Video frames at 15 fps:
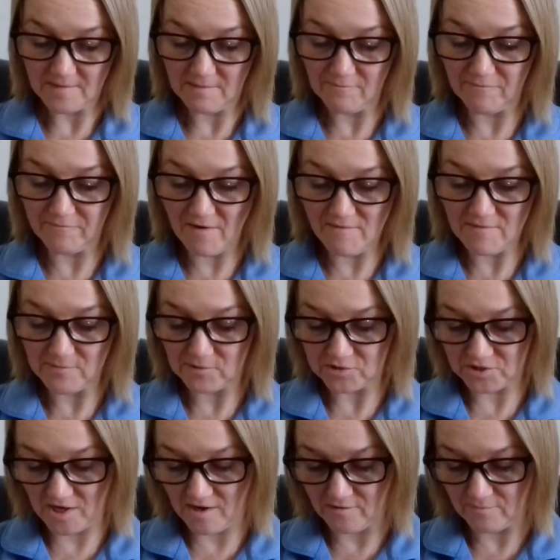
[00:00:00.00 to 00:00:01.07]
I'm very
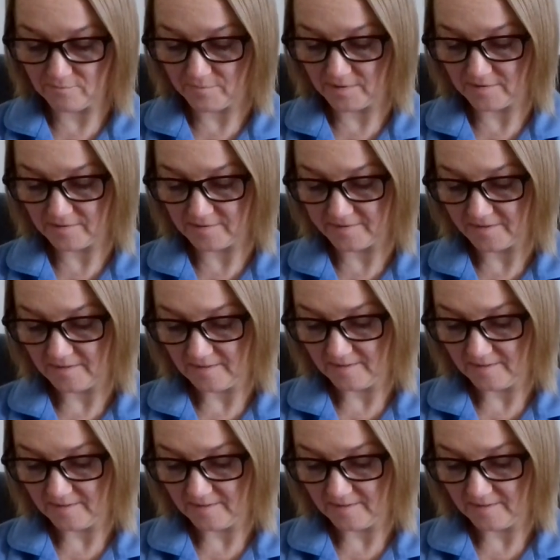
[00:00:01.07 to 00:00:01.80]
much a home bird.